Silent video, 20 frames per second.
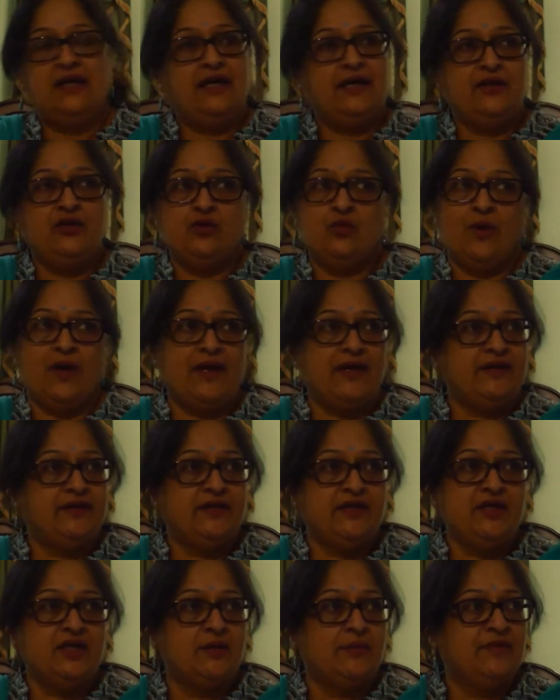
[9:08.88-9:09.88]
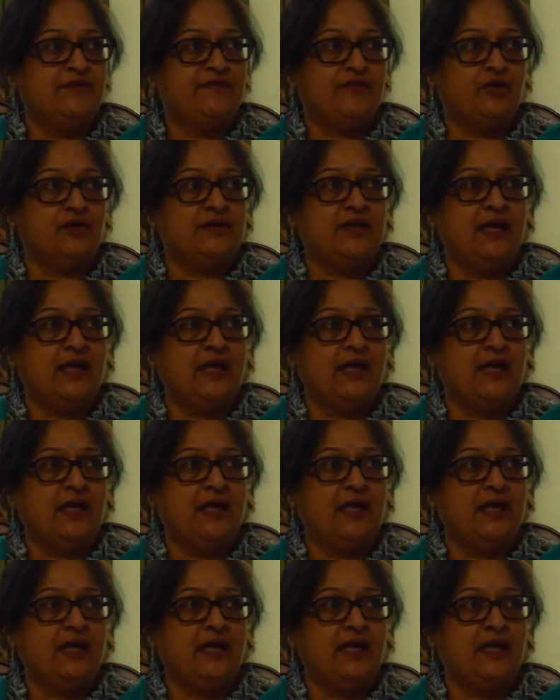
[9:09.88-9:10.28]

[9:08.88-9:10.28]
And you worried the year before